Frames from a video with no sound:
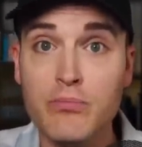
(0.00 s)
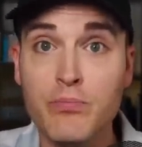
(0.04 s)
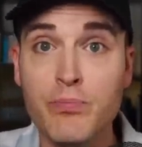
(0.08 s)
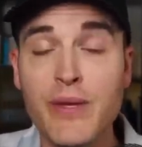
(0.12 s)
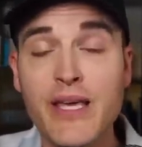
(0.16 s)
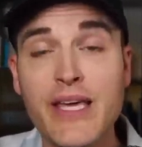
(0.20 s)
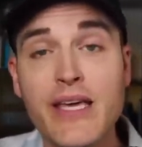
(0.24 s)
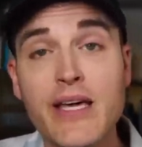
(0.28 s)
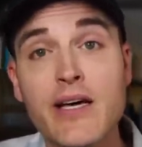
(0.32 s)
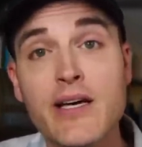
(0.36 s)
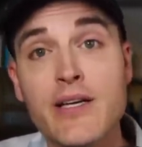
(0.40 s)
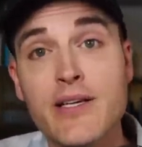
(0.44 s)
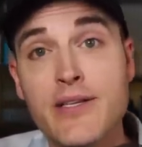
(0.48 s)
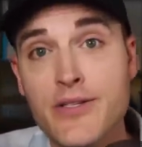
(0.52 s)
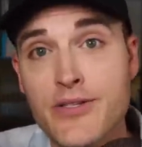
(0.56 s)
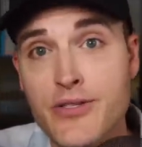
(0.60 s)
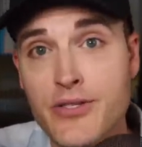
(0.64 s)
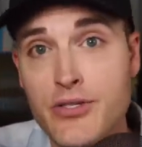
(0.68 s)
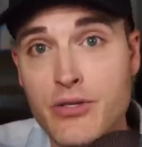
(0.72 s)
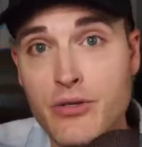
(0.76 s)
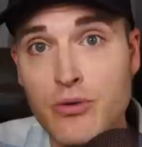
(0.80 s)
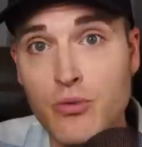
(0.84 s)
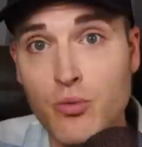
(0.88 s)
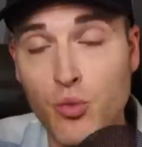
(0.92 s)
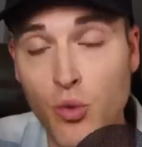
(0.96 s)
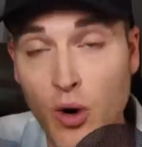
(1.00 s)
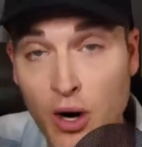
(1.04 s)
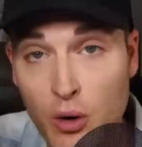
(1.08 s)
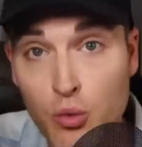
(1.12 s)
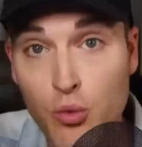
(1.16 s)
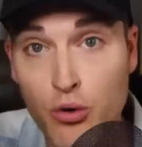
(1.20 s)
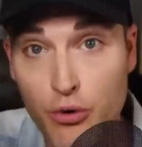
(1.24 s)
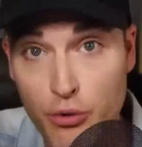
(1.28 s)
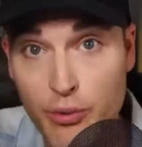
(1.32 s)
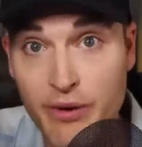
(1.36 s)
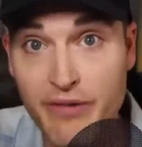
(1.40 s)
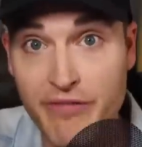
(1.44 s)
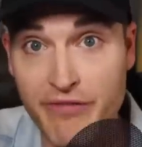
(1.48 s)
because what
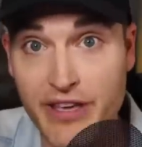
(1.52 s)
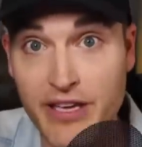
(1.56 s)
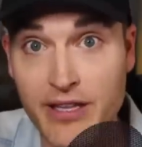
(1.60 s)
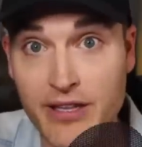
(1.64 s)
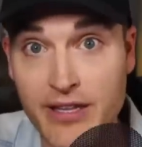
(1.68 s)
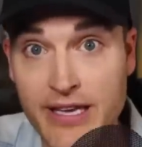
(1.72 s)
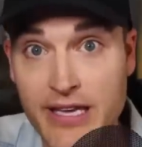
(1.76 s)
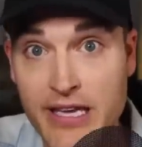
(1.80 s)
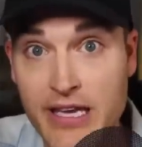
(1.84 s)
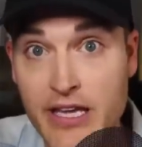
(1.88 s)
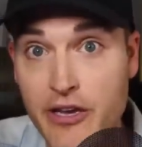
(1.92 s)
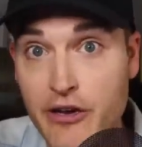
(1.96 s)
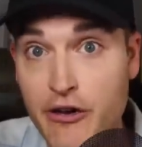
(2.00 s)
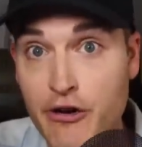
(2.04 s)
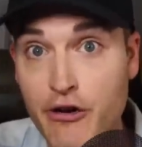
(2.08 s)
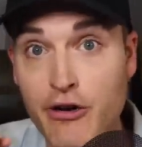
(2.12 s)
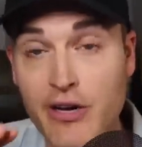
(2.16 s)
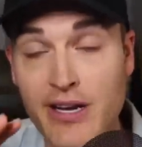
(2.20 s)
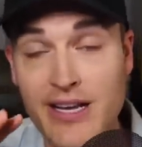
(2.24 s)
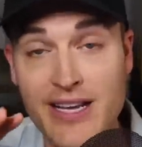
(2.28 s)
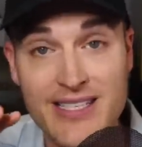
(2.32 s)
we're revealing here